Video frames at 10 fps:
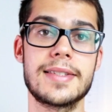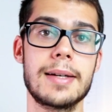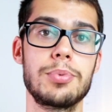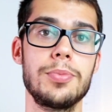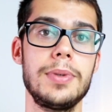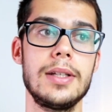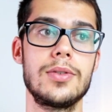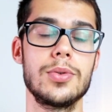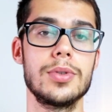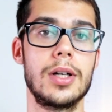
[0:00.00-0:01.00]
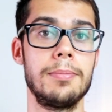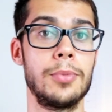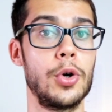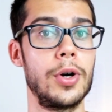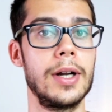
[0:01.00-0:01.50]
step will be to learn
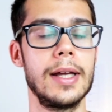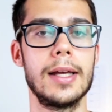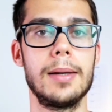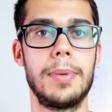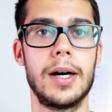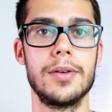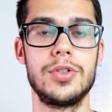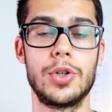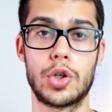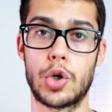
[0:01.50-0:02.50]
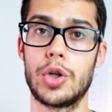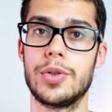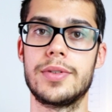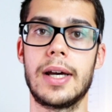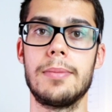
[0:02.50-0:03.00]
more about your
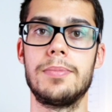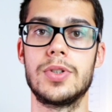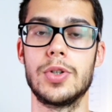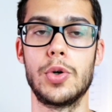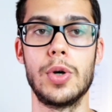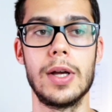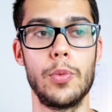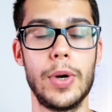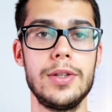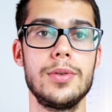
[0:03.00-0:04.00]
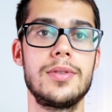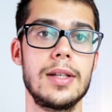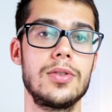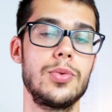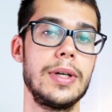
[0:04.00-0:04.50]
chronotype. So when you
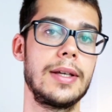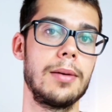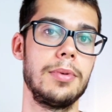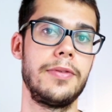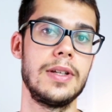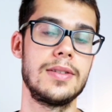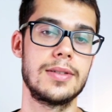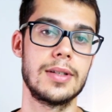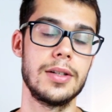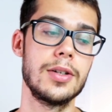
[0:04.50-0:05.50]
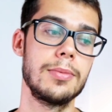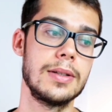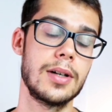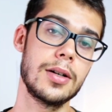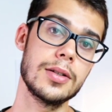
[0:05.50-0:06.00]
tend to wake up, if it's a little
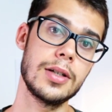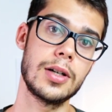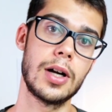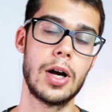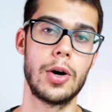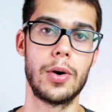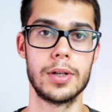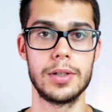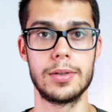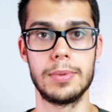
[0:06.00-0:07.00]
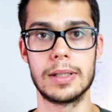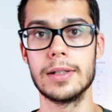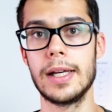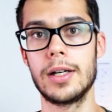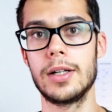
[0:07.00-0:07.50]
bit earlier or a little bit
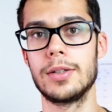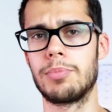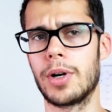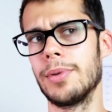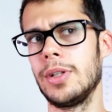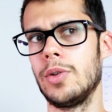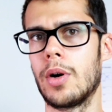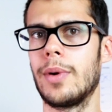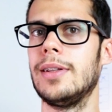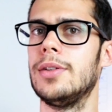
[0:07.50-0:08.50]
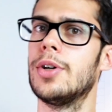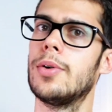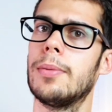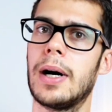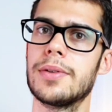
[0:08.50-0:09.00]
later, probably you already
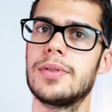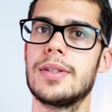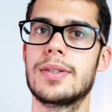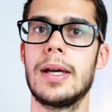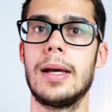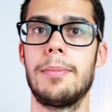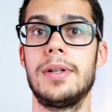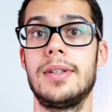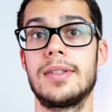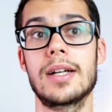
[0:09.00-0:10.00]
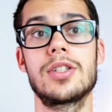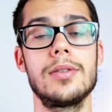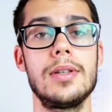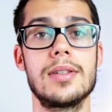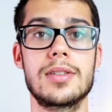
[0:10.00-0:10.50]
know about this, but there's
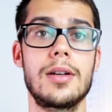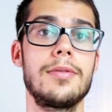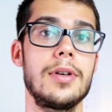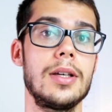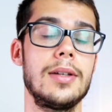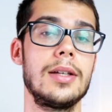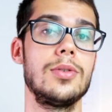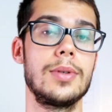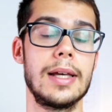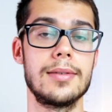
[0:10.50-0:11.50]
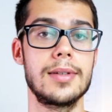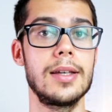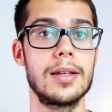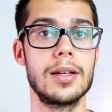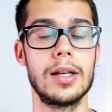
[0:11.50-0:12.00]
actually a survey that you can
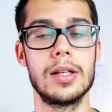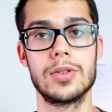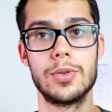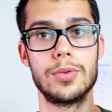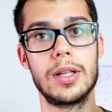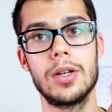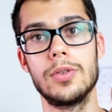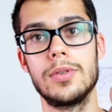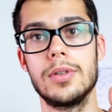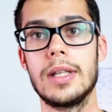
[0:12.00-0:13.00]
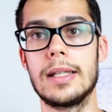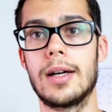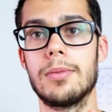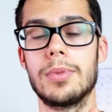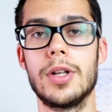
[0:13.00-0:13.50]
take. So you can go to the link
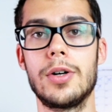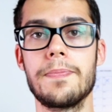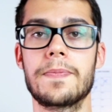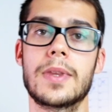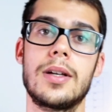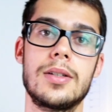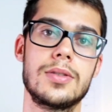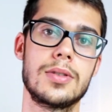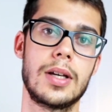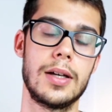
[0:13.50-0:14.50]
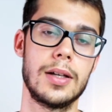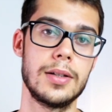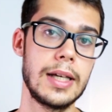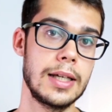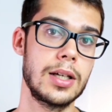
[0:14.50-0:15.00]
down below. There's a
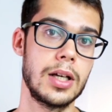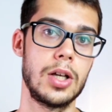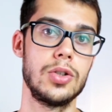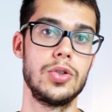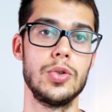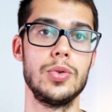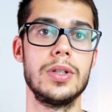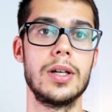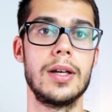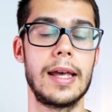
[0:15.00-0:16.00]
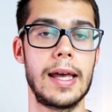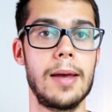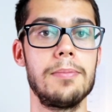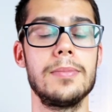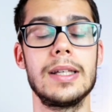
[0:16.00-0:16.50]
link to the
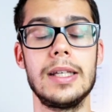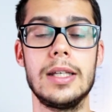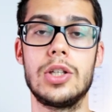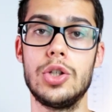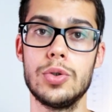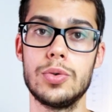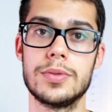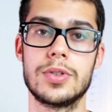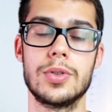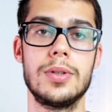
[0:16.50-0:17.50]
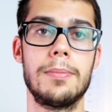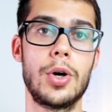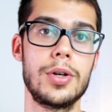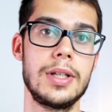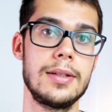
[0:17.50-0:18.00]
MEQ, so the
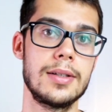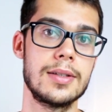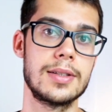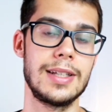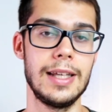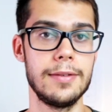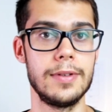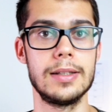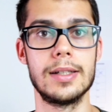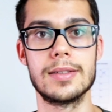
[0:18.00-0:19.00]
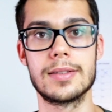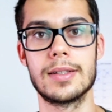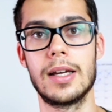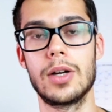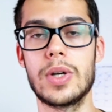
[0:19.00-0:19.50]
morningness,
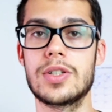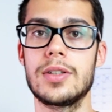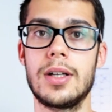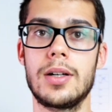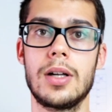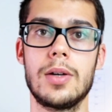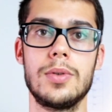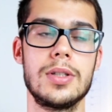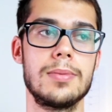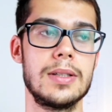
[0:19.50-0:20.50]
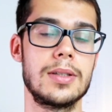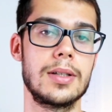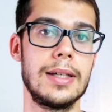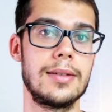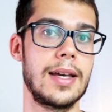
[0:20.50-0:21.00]
eveningness questionnaire, which is
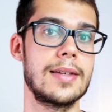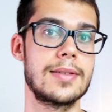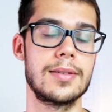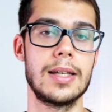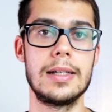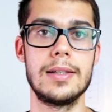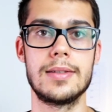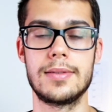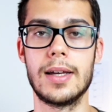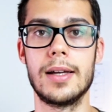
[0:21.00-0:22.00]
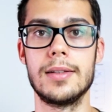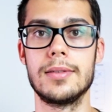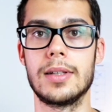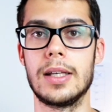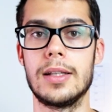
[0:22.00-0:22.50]
basically a test that is
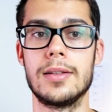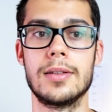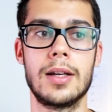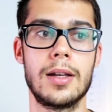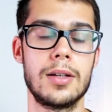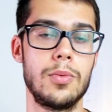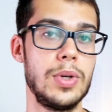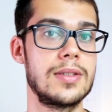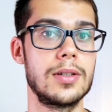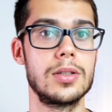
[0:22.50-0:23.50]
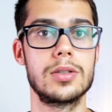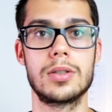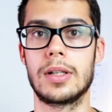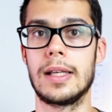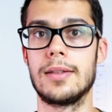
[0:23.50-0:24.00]
done in
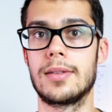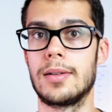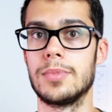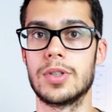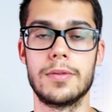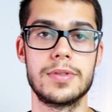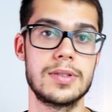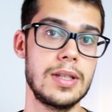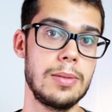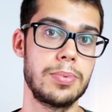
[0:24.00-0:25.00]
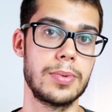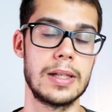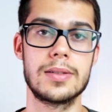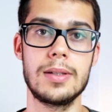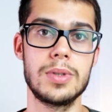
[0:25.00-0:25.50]
research in terms of sleep
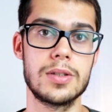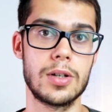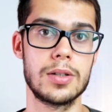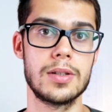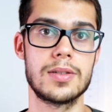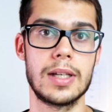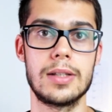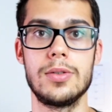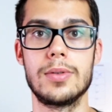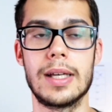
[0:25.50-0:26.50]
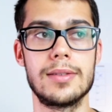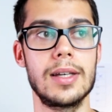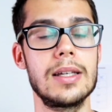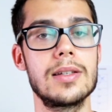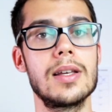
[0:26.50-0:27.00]
and sleep disorders that you can
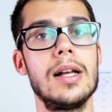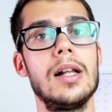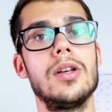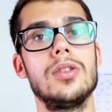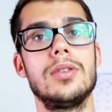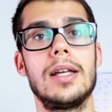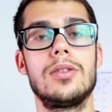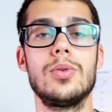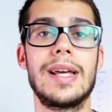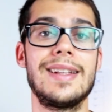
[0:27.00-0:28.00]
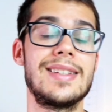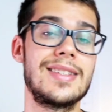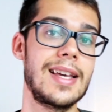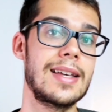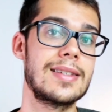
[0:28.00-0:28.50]
take, that you can
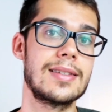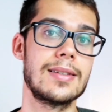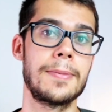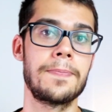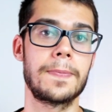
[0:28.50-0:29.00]
assess